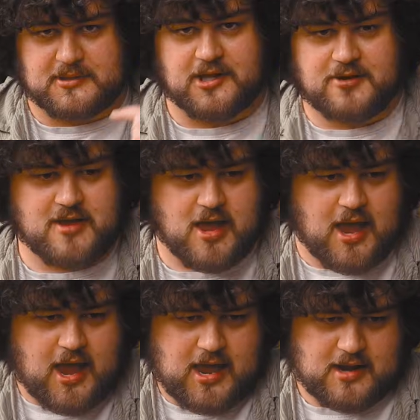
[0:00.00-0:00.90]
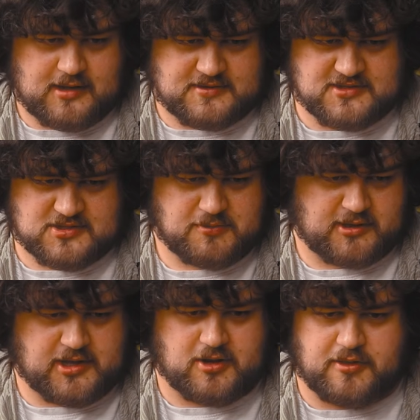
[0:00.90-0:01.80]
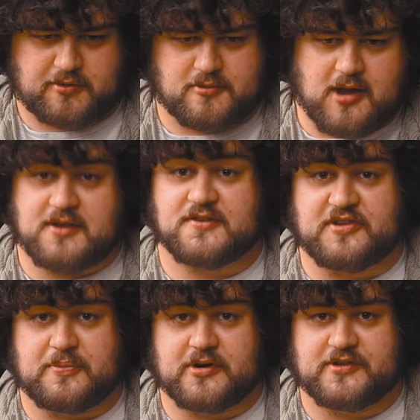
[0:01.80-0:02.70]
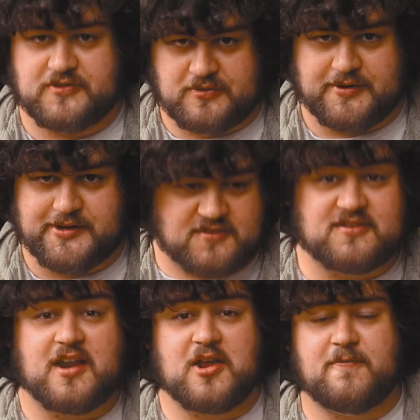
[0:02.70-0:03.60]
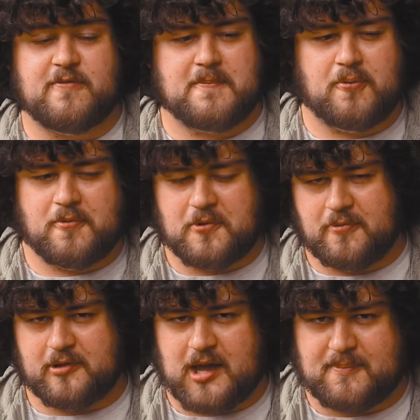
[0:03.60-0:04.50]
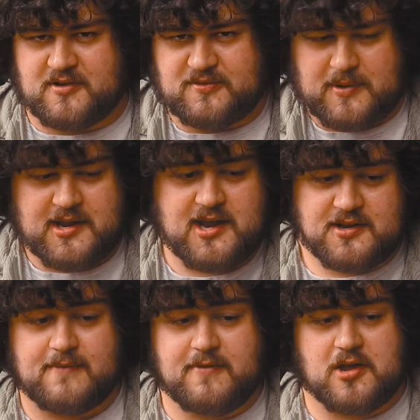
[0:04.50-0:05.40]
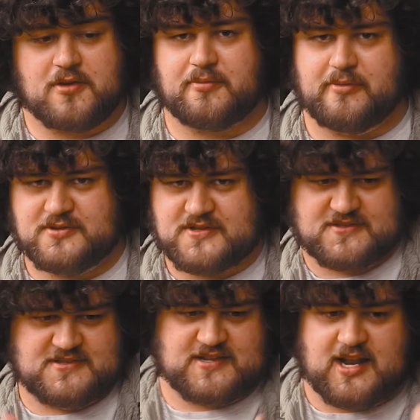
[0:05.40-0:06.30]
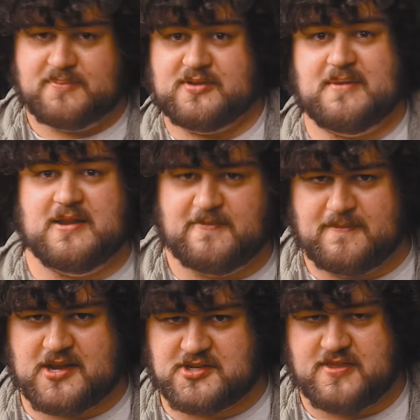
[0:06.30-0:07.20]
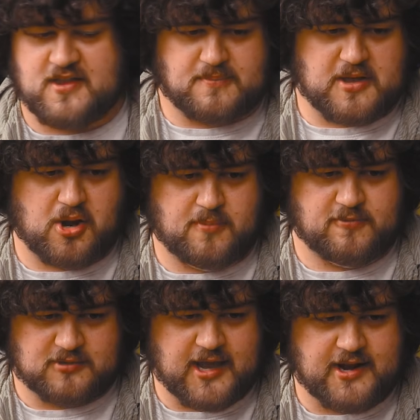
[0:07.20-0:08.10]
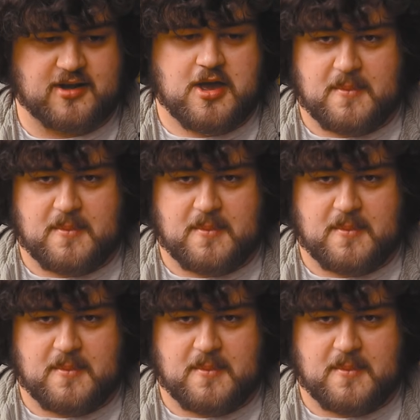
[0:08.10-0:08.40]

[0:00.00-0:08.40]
below. And let's just quickly go through and see what it's doing. Starting off, we import all the libraries we need. Then we go through and just set up some information that'll be helpful later.